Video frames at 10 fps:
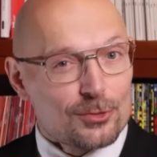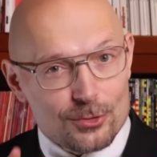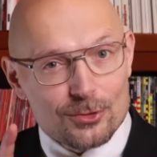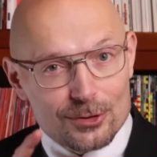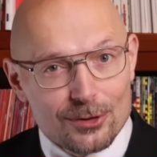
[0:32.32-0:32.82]
a
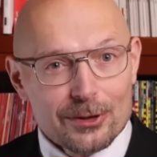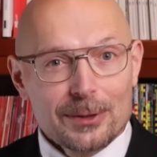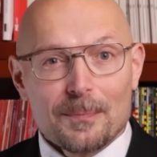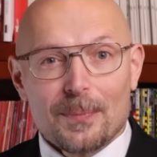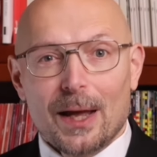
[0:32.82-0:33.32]
true story,
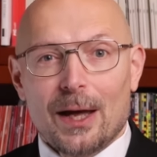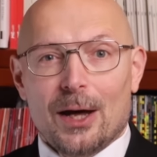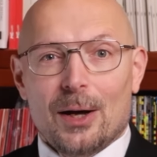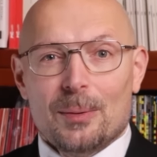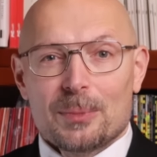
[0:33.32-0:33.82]

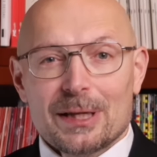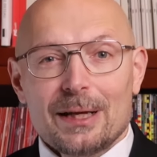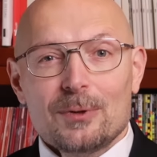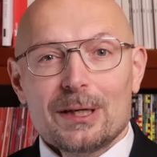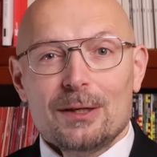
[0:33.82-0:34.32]
but
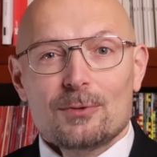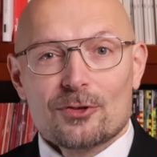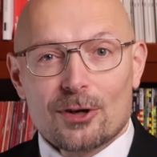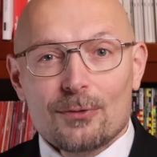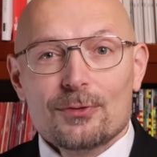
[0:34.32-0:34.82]
then when he
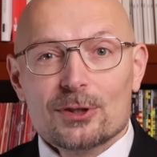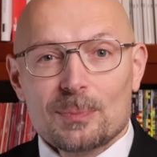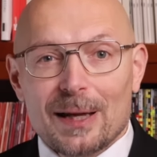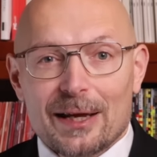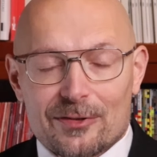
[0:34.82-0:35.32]
was offered a
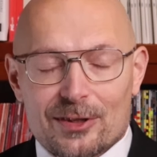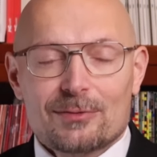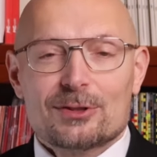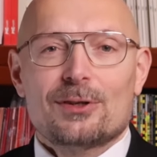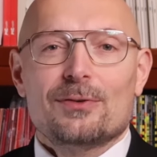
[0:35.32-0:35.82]
place
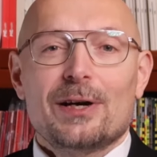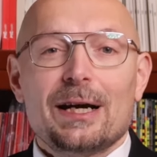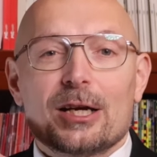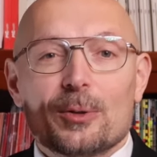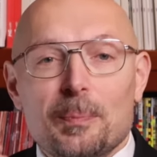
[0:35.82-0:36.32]
after a
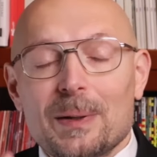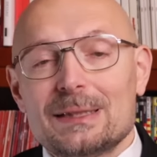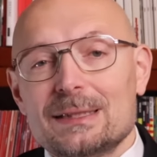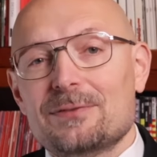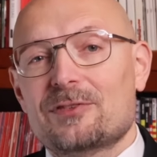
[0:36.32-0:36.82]
very
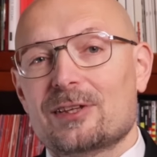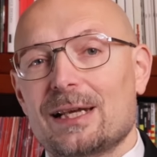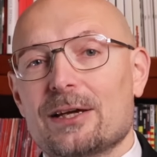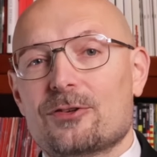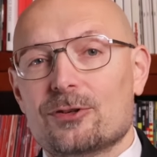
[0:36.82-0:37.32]
competitive
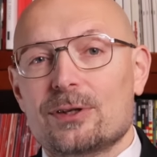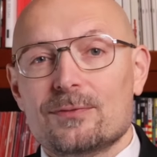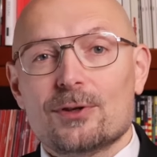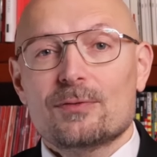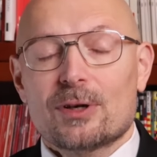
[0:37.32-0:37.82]
selection
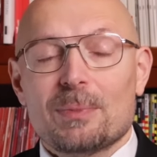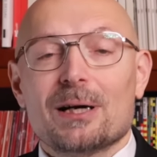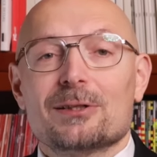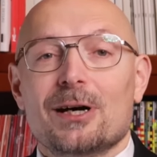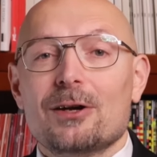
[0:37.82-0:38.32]
involving
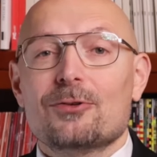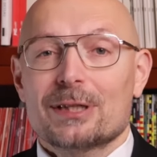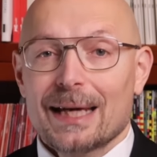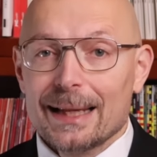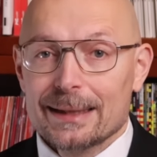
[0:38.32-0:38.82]
about
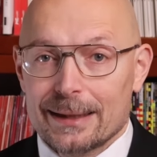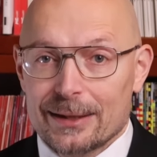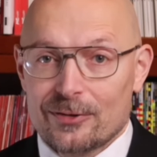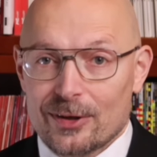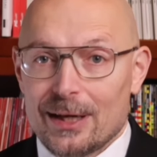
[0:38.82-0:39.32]
100
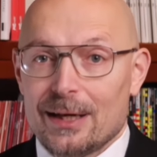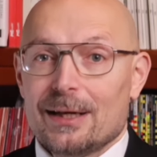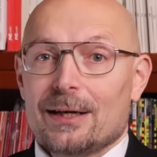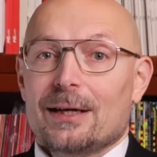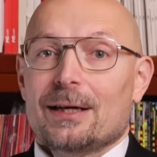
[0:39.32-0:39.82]
candidates,
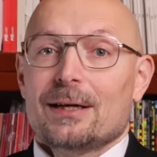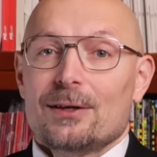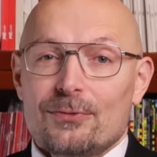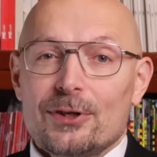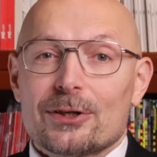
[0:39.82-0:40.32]

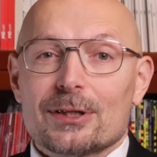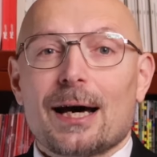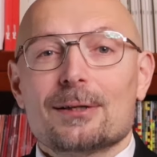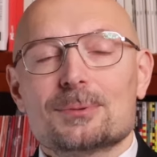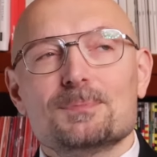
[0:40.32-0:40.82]
he figured
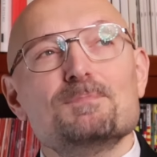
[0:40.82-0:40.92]
out